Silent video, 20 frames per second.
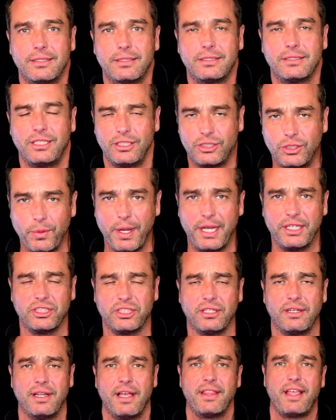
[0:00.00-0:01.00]

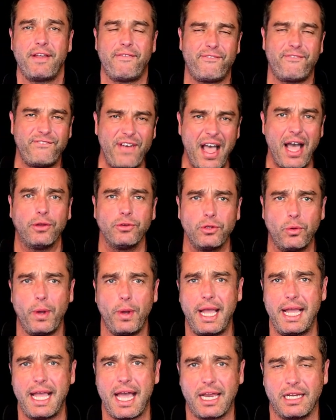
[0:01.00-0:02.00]
situation. They found a
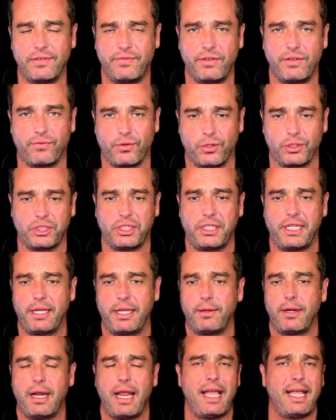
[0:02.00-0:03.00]
way out of
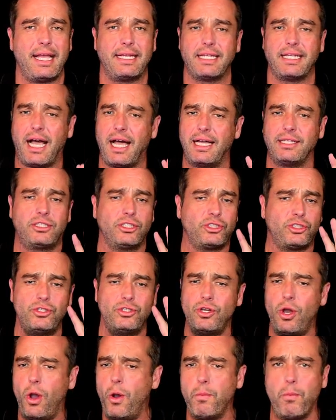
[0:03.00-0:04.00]
adversity. And just
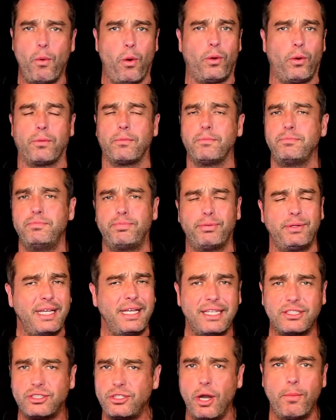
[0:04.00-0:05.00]
no more,
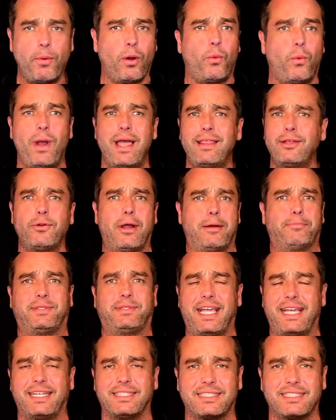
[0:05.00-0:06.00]
please, no more weather
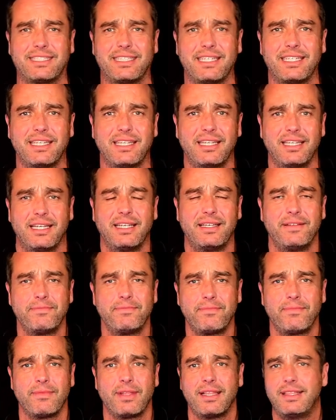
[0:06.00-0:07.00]
updates.
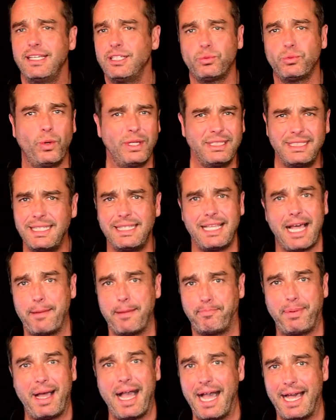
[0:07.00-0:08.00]
This wasn't
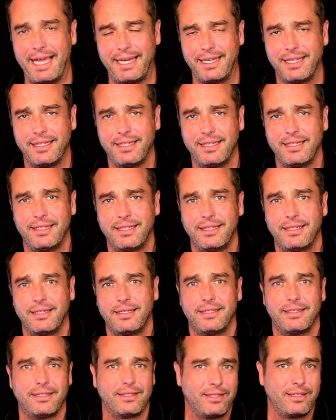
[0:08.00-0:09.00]
that bad.
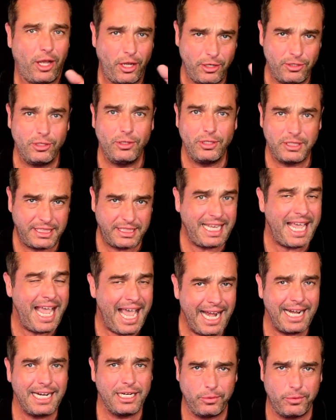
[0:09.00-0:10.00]
Honduras,
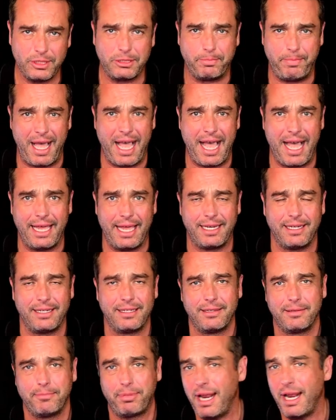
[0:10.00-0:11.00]
Canada was bad.
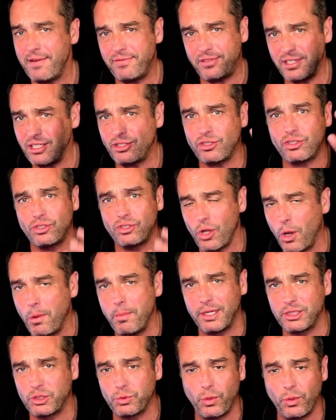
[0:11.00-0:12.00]
But I've seen so
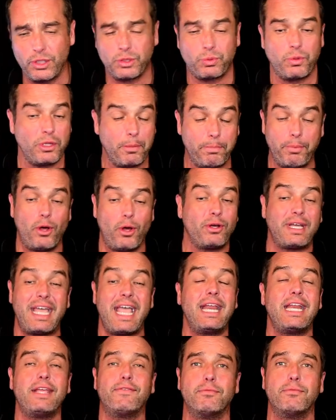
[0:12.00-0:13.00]
much worse where the ball
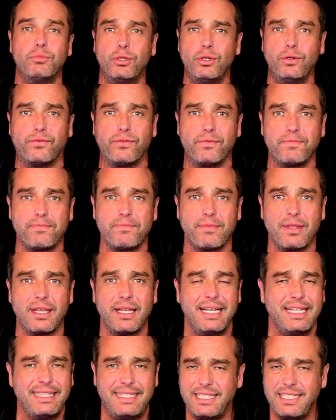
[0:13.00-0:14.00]
can't even move.
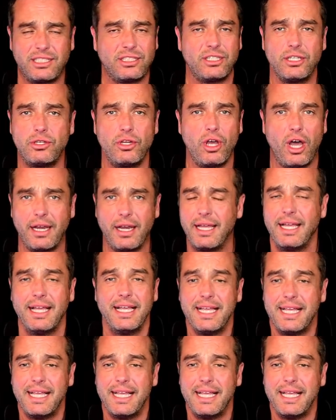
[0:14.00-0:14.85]
This did not,